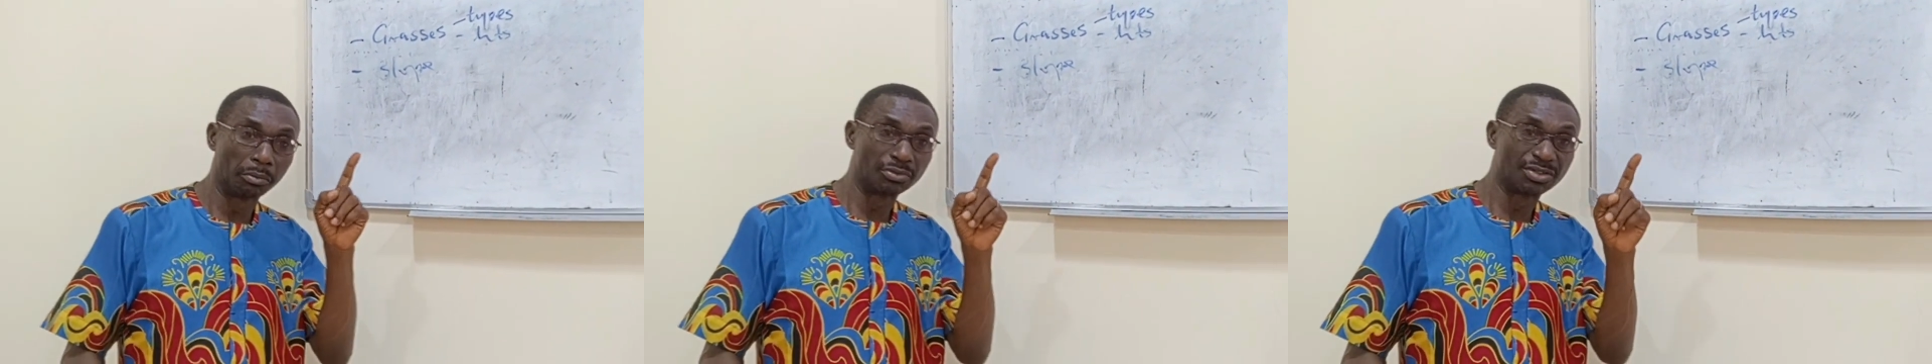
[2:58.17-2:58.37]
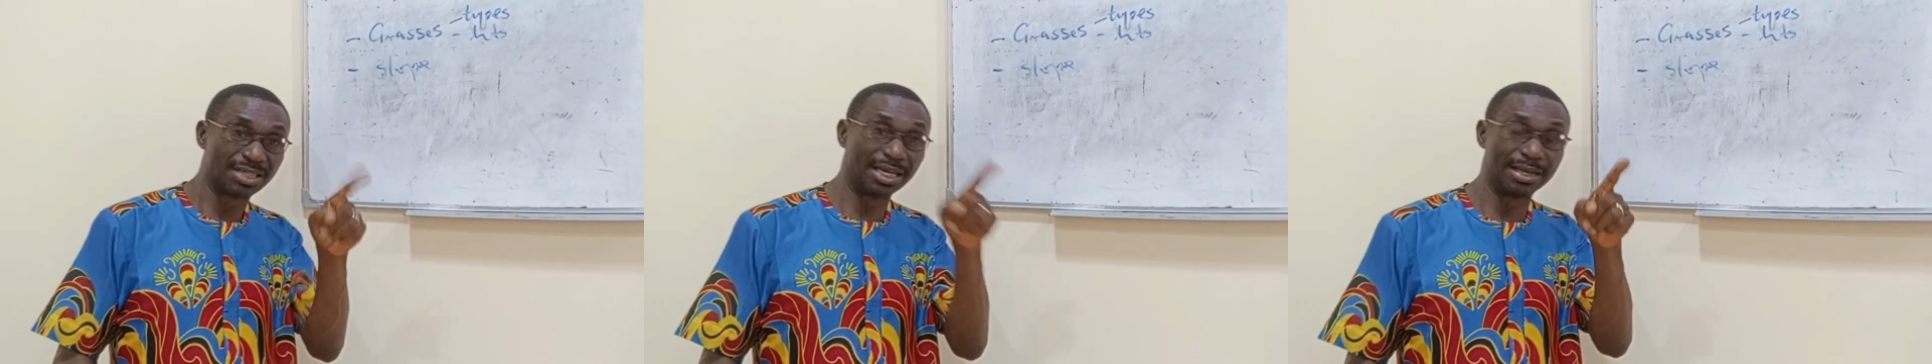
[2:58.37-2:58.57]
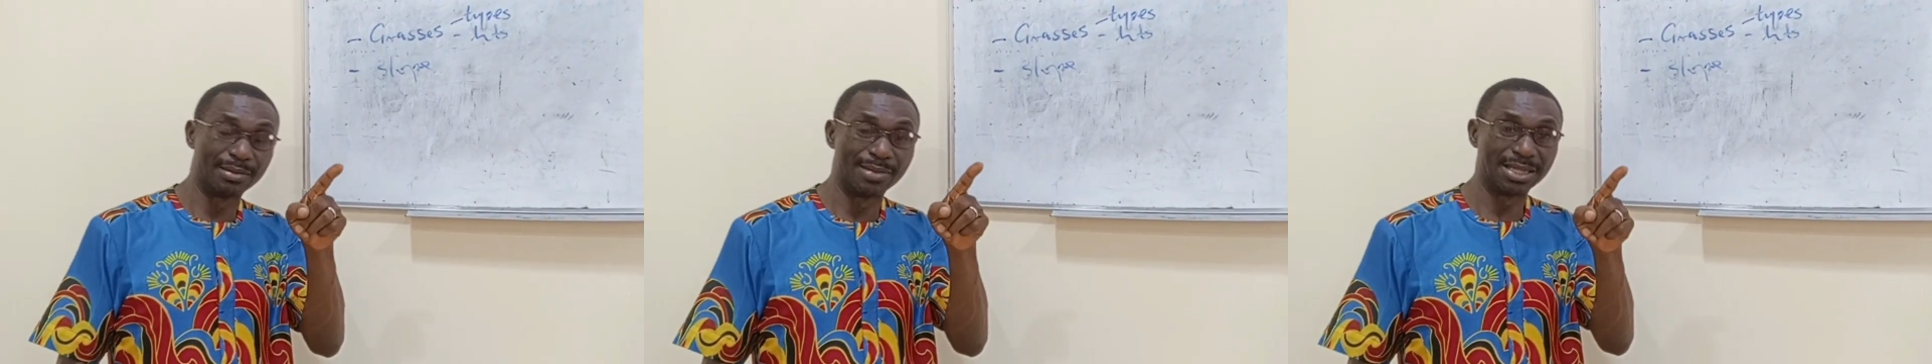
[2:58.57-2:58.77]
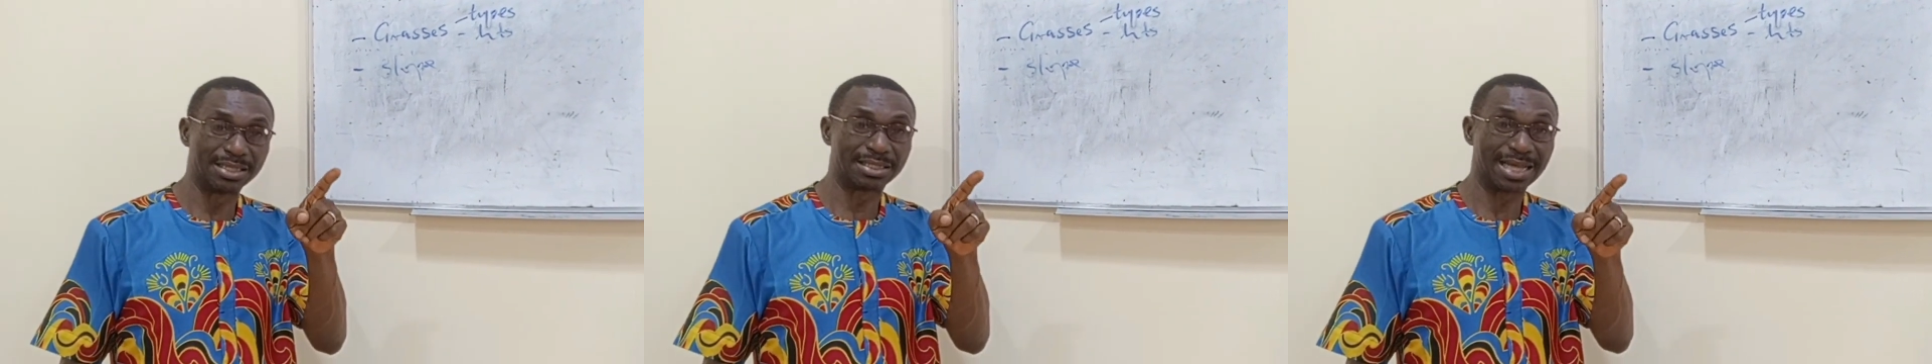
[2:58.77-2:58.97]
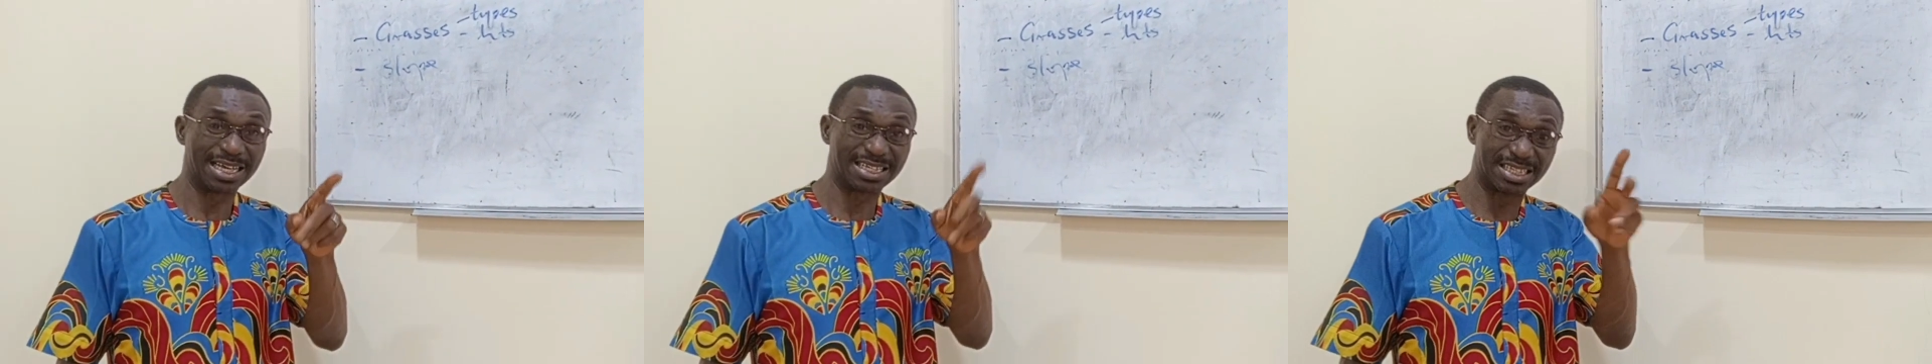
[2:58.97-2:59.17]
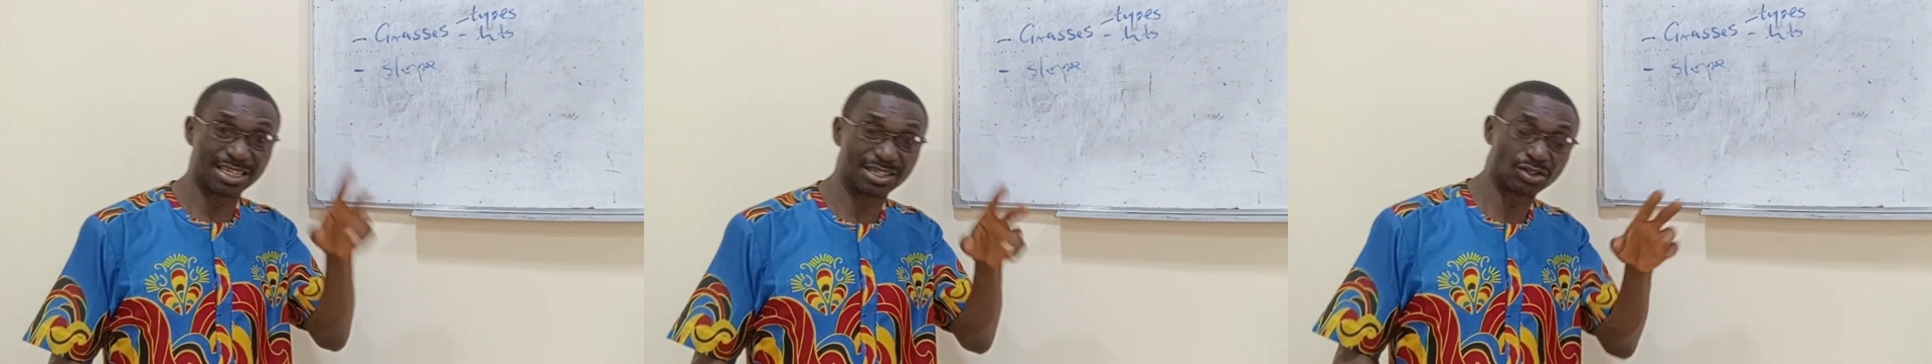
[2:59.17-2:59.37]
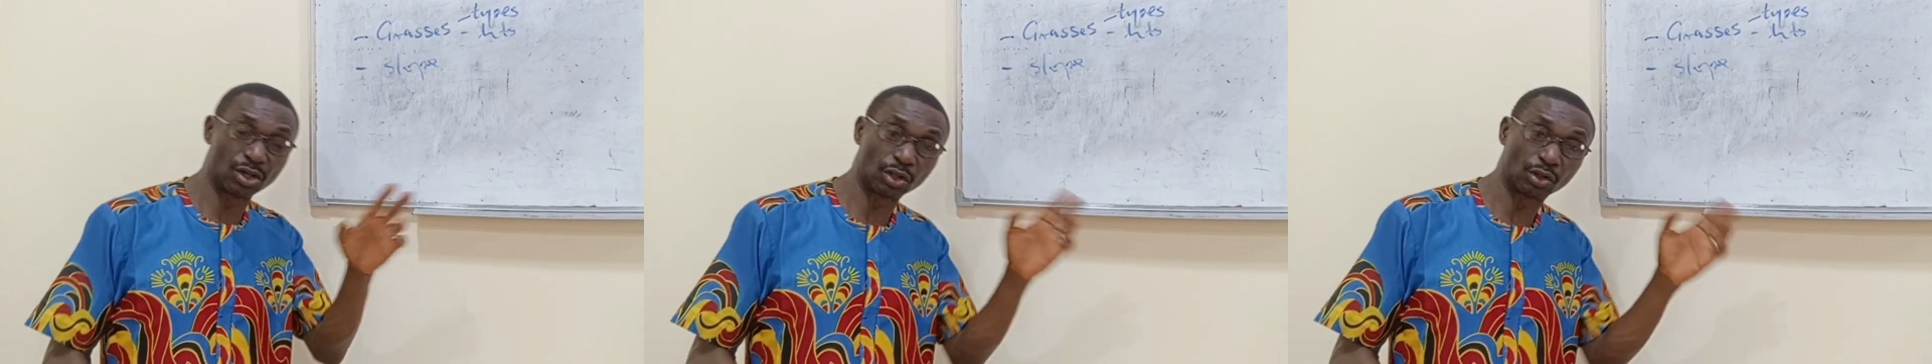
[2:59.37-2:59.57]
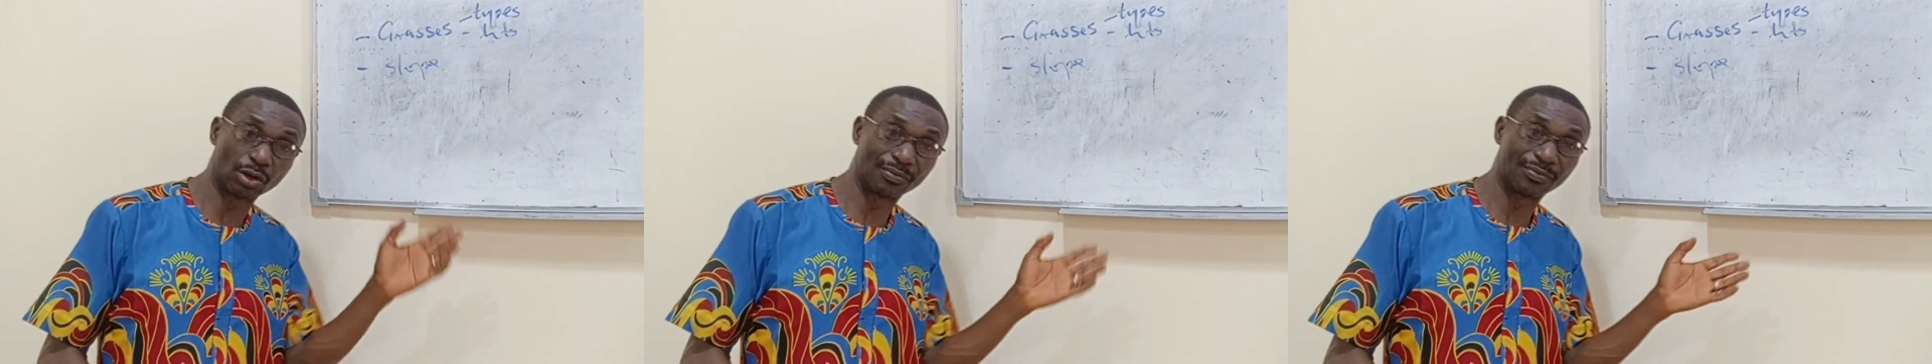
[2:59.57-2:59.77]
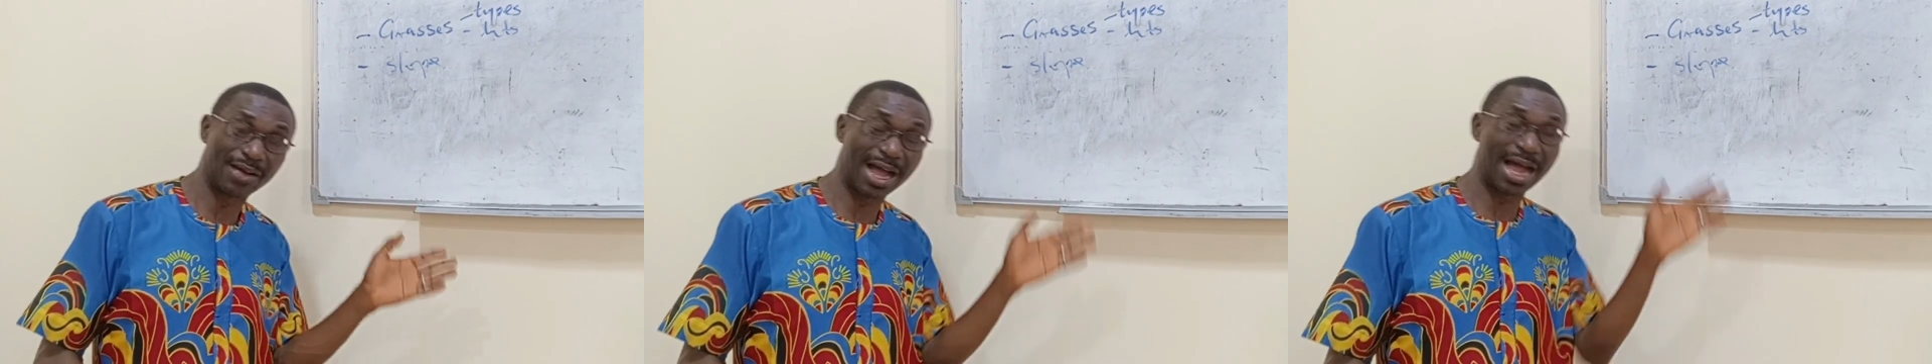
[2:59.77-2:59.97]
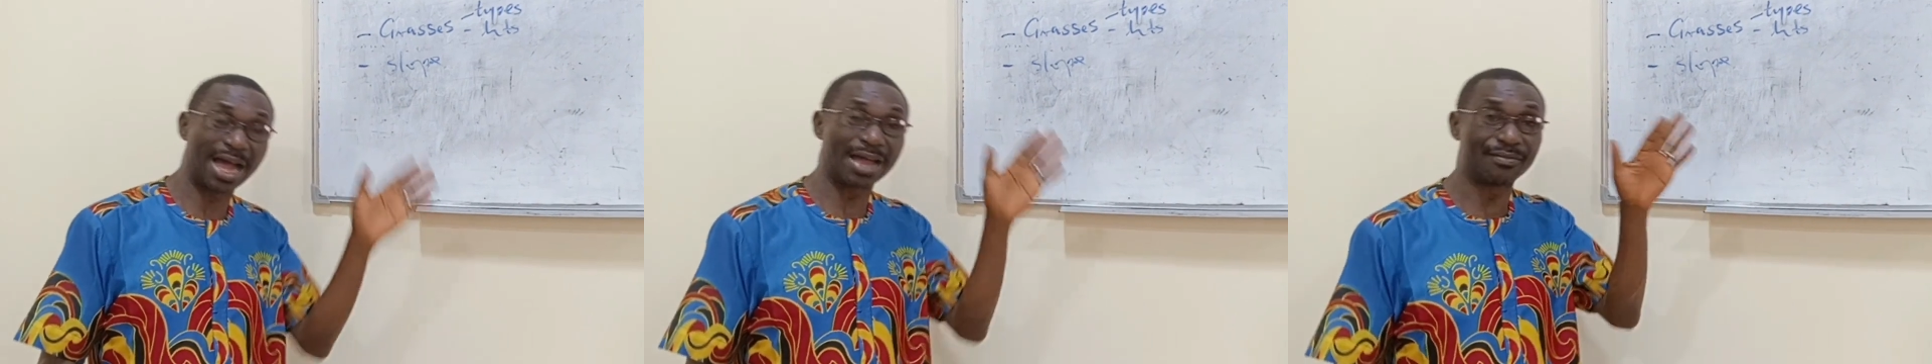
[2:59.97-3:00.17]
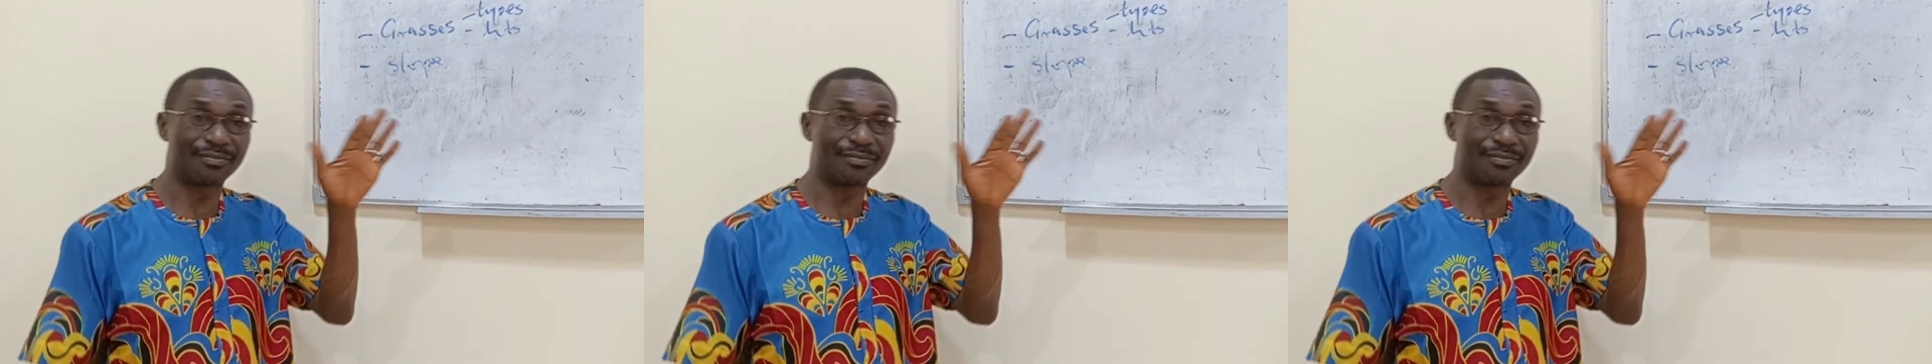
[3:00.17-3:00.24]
sediment as a result of high